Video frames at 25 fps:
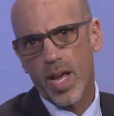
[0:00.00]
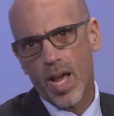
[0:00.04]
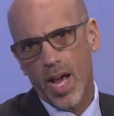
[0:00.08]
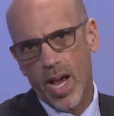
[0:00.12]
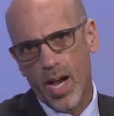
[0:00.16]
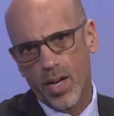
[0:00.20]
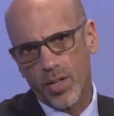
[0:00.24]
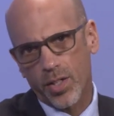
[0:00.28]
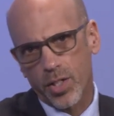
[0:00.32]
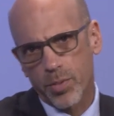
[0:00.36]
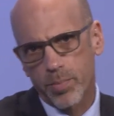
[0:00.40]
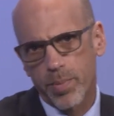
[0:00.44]

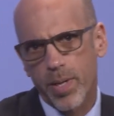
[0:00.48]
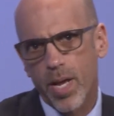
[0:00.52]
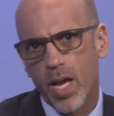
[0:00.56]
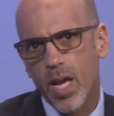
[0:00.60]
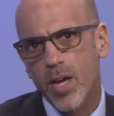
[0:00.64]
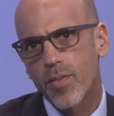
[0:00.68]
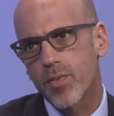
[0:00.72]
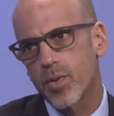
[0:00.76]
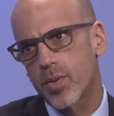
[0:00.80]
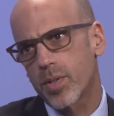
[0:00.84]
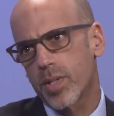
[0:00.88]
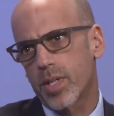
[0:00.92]
How does
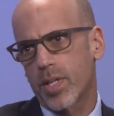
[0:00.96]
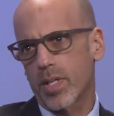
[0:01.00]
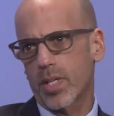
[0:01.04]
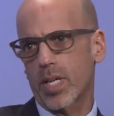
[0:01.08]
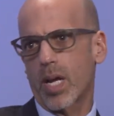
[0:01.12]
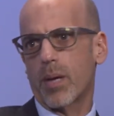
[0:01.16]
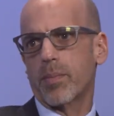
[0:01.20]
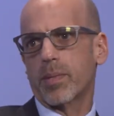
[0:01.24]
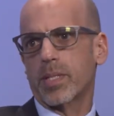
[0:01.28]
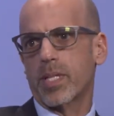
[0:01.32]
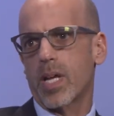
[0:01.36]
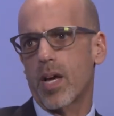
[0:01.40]
behavioral
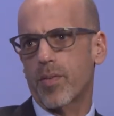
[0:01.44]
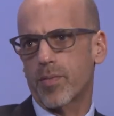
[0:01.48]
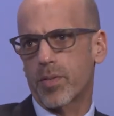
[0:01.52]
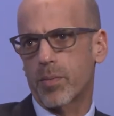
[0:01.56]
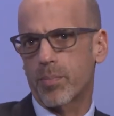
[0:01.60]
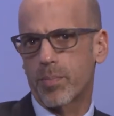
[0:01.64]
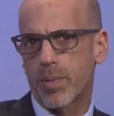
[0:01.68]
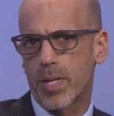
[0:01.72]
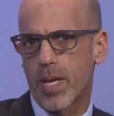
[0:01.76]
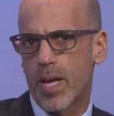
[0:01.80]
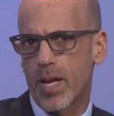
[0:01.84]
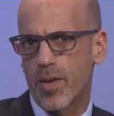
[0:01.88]
economics have to
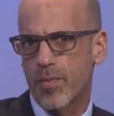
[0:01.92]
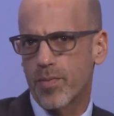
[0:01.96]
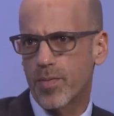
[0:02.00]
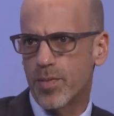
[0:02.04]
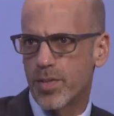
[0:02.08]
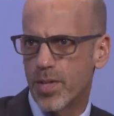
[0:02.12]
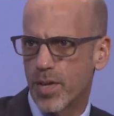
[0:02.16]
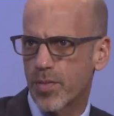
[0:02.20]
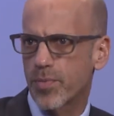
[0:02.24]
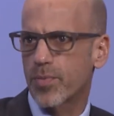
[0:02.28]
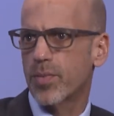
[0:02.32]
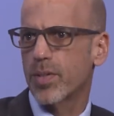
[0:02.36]
behave
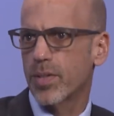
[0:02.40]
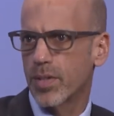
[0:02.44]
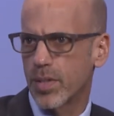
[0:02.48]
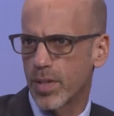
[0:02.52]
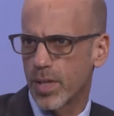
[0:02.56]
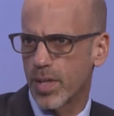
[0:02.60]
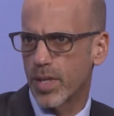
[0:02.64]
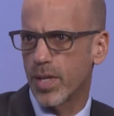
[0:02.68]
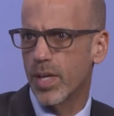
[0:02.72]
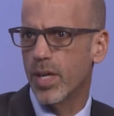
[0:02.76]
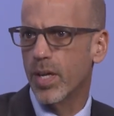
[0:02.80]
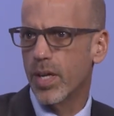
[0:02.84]

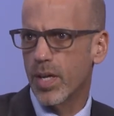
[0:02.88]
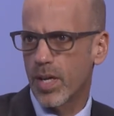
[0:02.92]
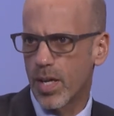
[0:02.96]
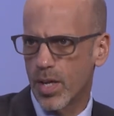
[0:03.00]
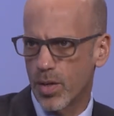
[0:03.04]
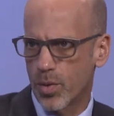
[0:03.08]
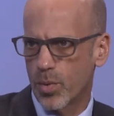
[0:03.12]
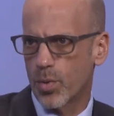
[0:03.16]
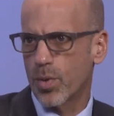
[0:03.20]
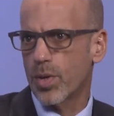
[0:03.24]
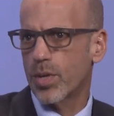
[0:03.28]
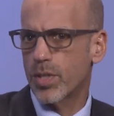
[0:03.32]
differently
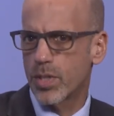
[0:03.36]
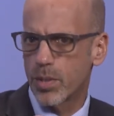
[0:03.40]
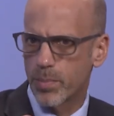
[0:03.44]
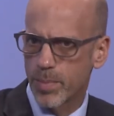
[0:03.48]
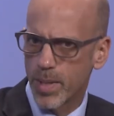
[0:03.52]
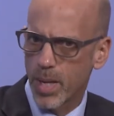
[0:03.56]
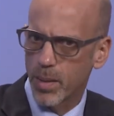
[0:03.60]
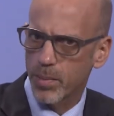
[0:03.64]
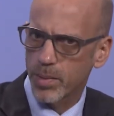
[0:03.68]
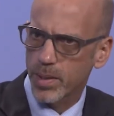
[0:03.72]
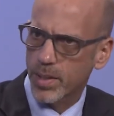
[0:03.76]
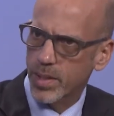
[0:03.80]
in order to
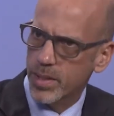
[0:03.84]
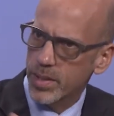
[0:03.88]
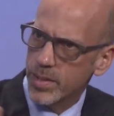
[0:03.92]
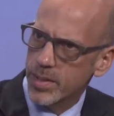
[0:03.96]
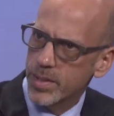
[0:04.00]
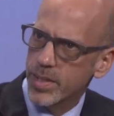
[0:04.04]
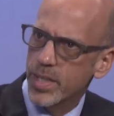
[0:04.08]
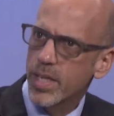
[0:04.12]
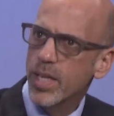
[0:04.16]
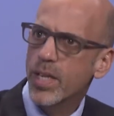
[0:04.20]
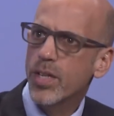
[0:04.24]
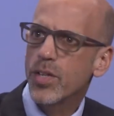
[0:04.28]
be able to
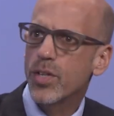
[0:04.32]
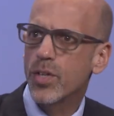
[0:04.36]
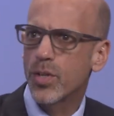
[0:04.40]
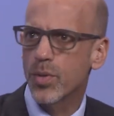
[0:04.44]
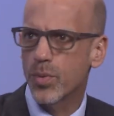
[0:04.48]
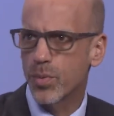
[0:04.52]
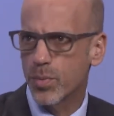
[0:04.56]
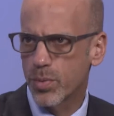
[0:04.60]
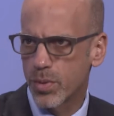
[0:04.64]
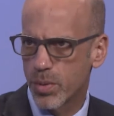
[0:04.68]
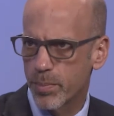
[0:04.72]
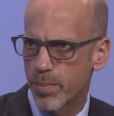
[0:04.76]

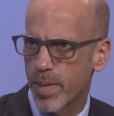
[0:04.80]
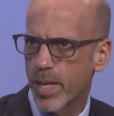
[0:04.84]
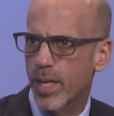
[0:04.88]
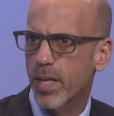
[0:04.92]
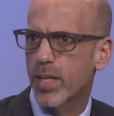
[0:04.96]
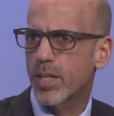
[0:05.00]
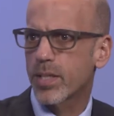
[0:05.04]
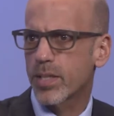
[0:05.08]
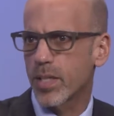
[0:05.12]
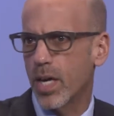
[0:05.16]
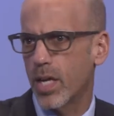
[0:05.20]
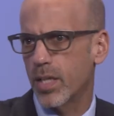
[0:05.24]
continue to
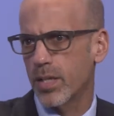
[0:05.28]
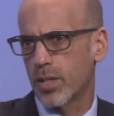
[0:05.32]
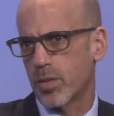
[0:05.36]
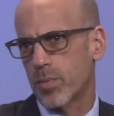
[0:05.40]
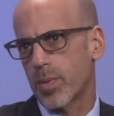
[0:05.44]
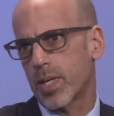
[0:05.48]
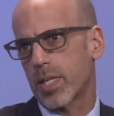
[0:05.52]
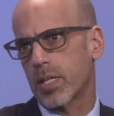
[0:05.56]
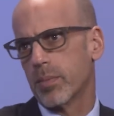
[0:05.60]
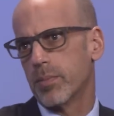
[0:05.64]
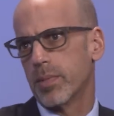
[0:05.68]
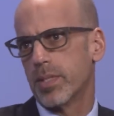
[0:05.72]
make solid
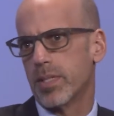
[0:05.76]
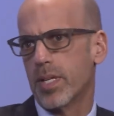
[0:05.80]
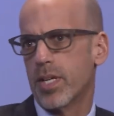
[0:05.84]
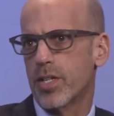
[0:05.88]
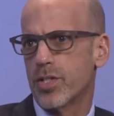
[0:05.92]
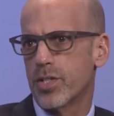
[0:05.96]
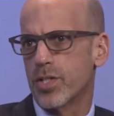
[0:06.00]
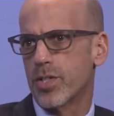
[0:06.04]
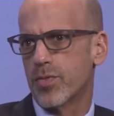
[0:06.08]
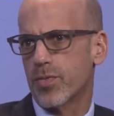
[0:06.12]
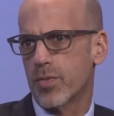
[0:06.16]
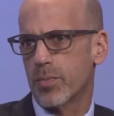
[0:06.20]

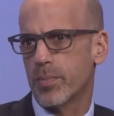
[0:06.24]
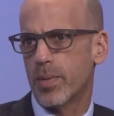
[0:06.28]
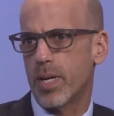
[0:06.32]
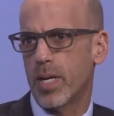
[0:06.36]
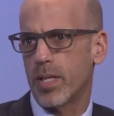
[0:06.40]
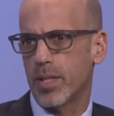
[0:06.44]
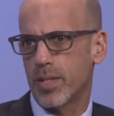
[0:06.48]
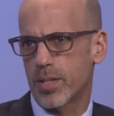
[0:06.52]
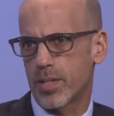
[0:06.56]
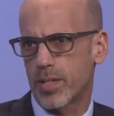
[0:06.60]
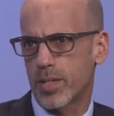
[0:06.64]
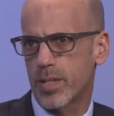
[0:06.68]
recommendations for
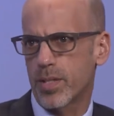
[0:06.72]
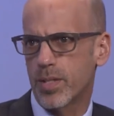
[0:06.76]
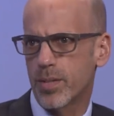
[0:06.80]
policy?